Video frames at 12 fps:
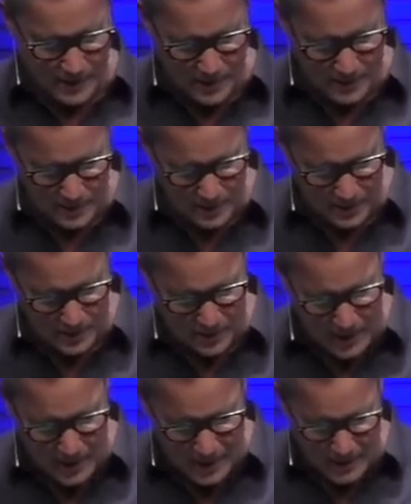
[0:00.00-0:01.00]
you.
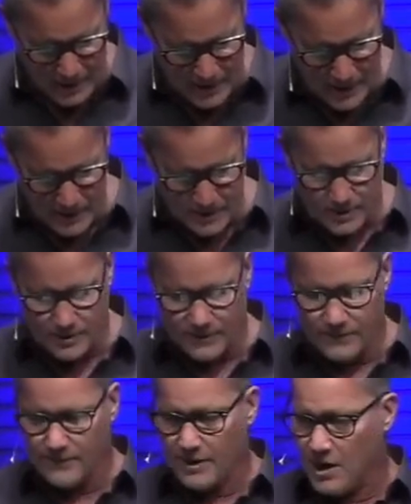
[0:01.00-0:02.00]

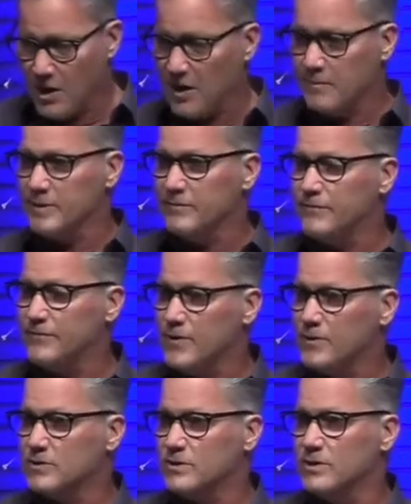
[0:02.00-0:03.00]
These common
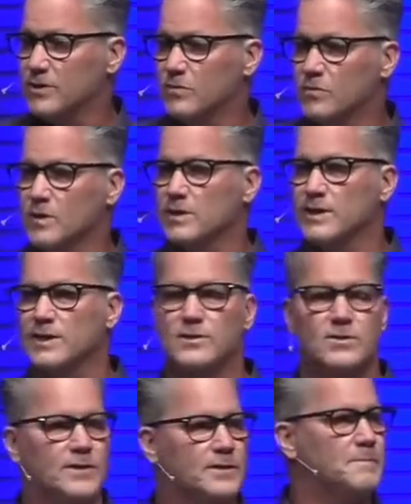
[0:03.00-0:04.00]
folks that are willing
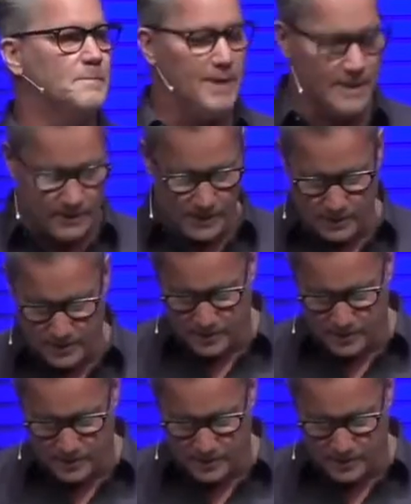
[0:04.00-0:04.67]
to admit that they're